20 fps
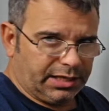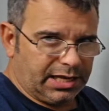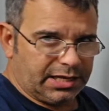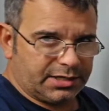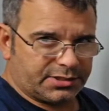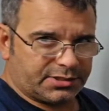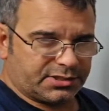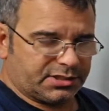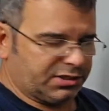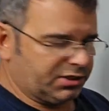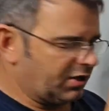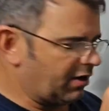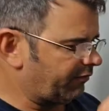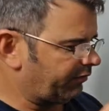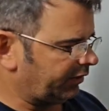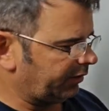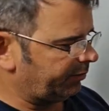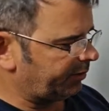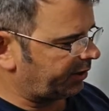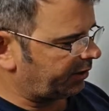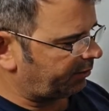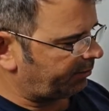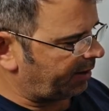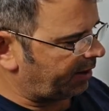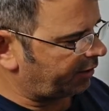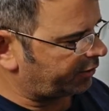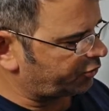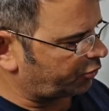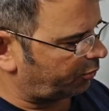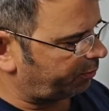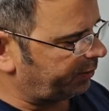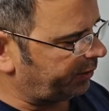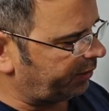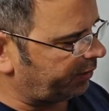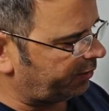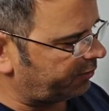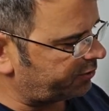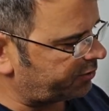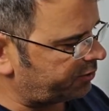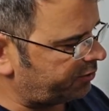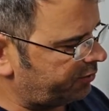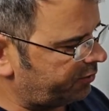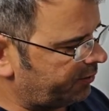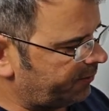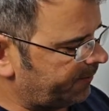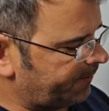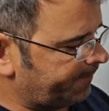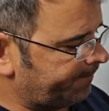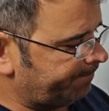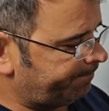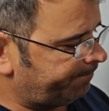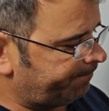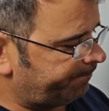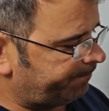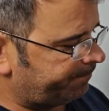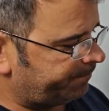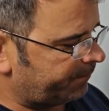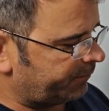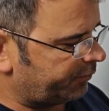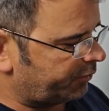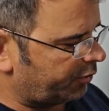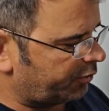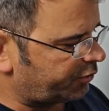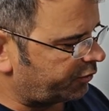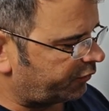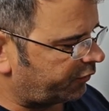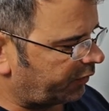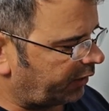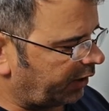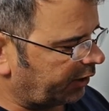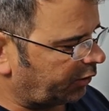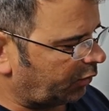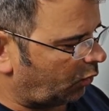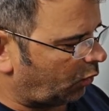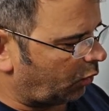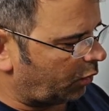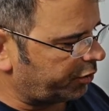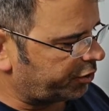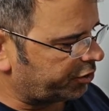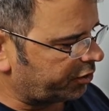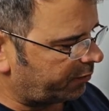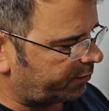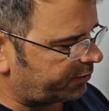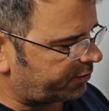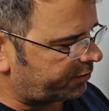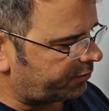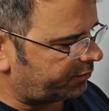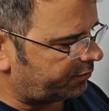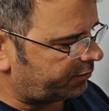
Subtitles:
a limited amount of torpedoes. Those are for like the warships.